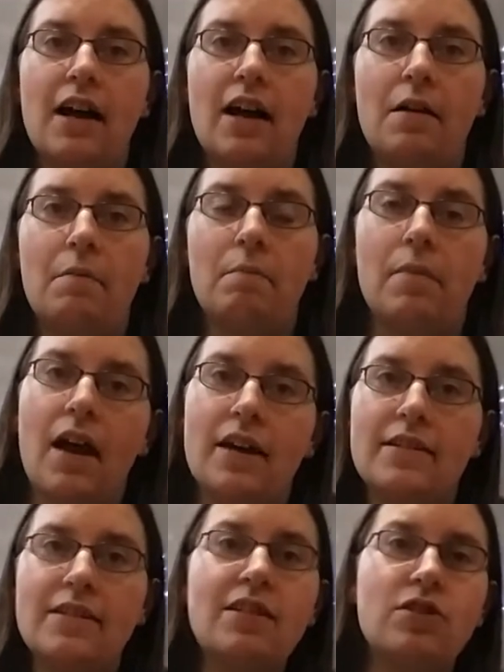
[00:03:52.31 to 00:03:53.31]
a
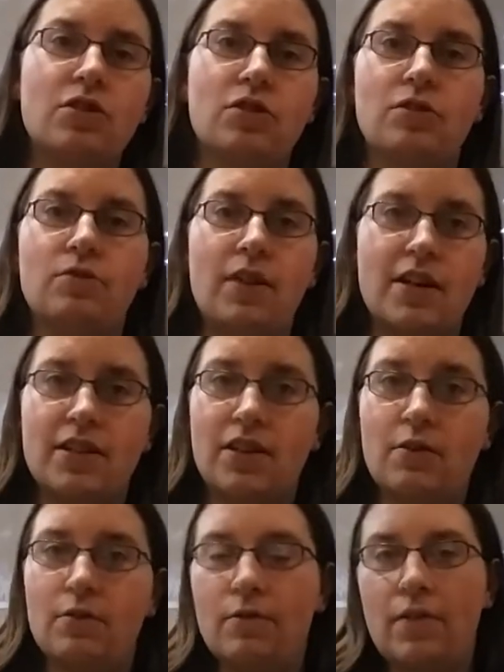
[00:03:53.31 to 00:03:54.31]
sister
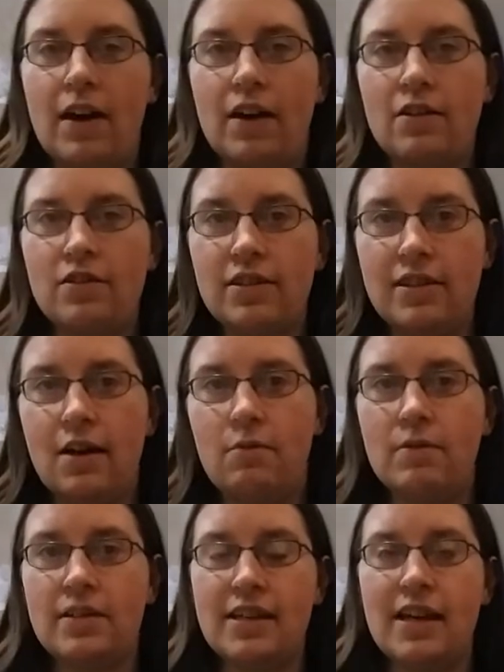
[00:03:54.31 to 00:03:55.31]
rescue of theirs that
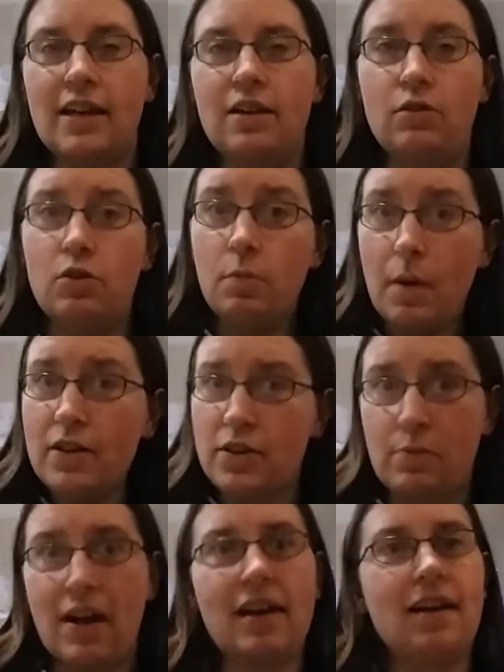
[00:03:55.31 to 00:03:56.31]
was in New
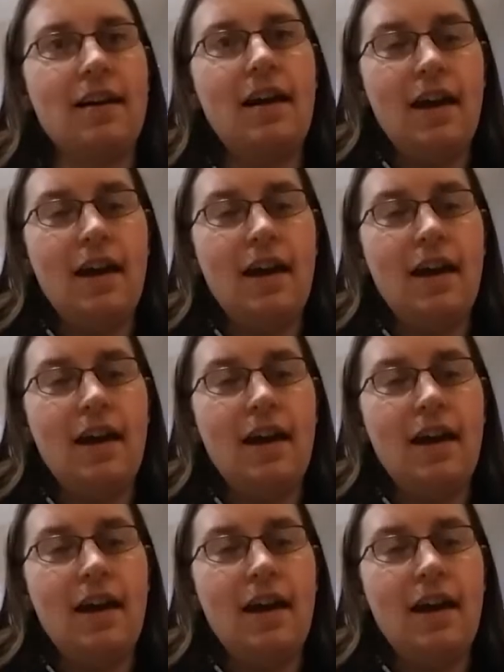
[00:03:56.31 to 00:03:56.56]
Brunswick.